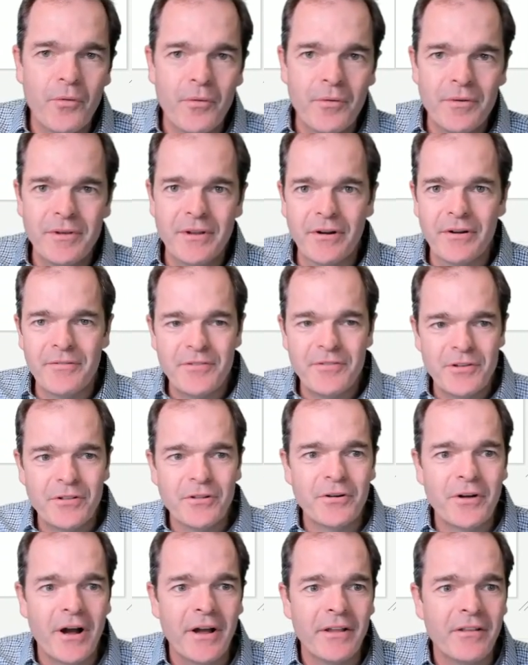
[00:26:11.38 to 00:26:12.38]
if you
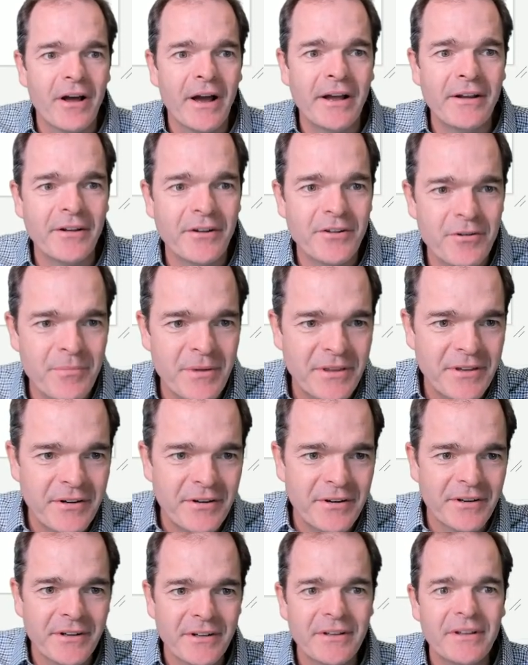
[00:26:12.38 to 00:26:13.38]
look online under
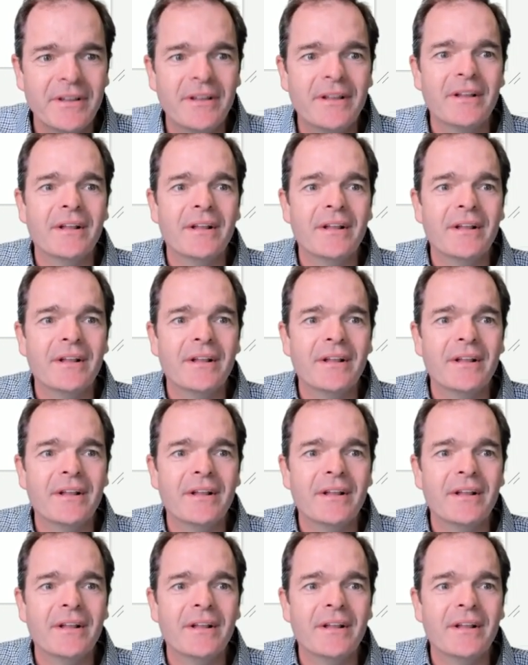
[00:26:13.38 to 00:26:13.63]
material,